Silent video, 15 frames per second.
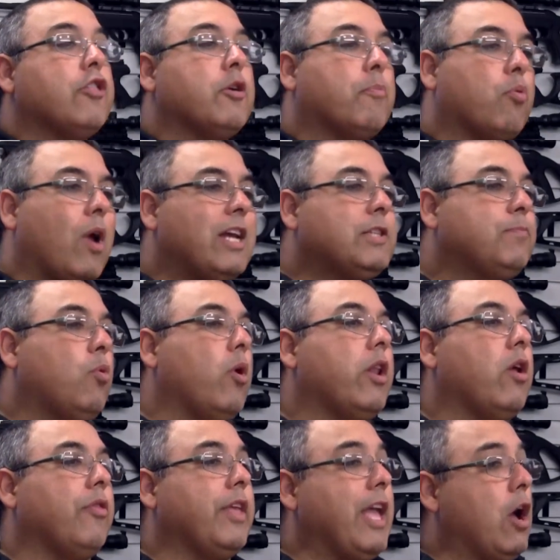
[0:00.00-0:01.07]
The price
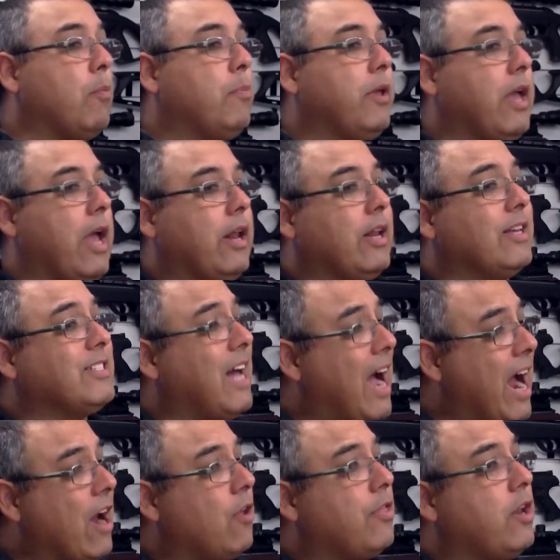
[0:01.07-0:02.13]
point on the LP8 is
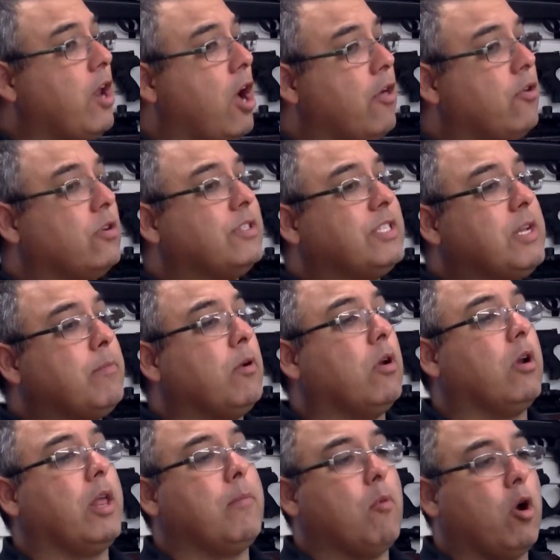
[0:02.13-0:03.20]
higher than other
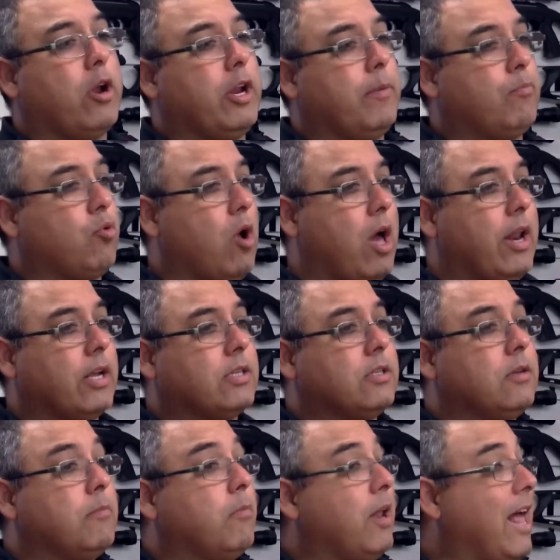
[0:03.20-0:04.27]
similarly marketed
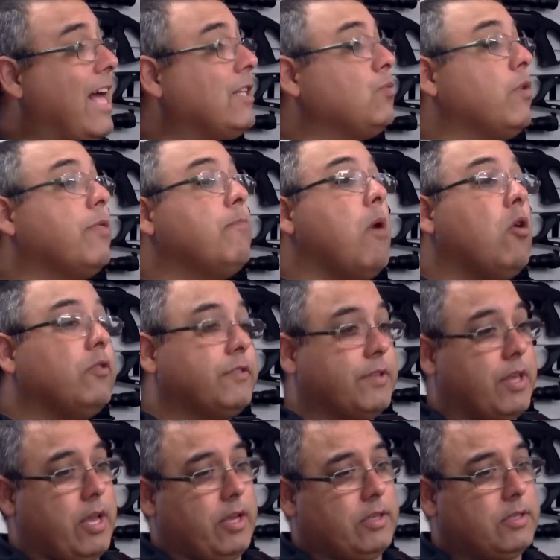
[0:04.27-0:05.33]
products, but as with most
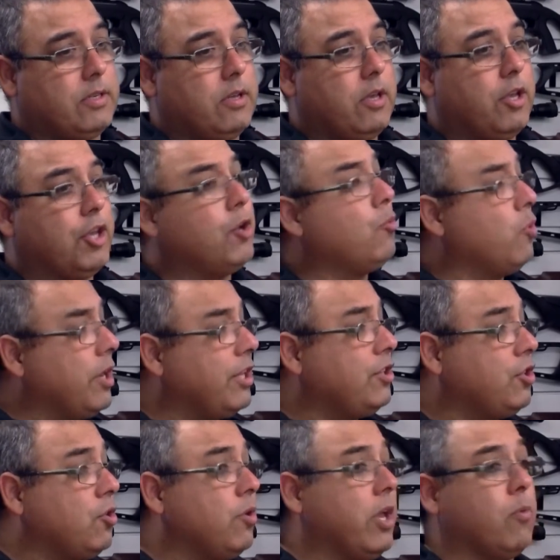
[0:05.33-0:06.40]
things, you really
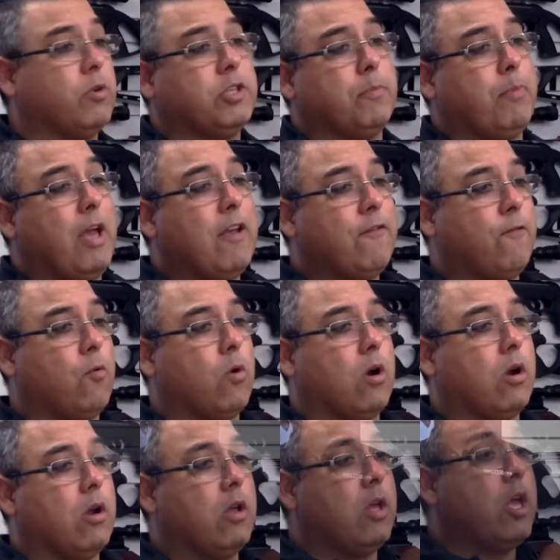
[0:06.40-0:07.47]
do get what you pay
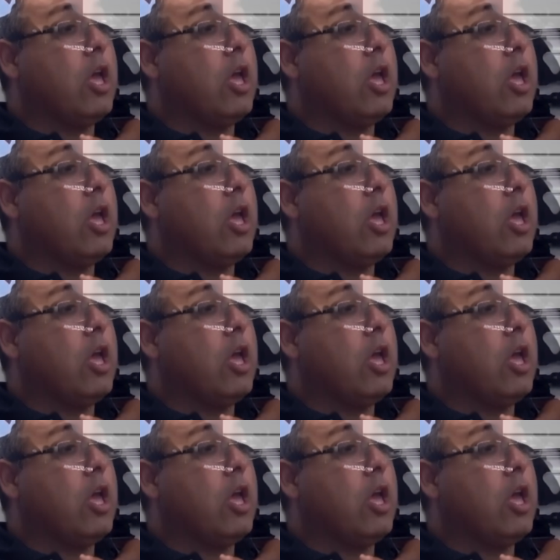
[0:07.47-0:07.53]
for.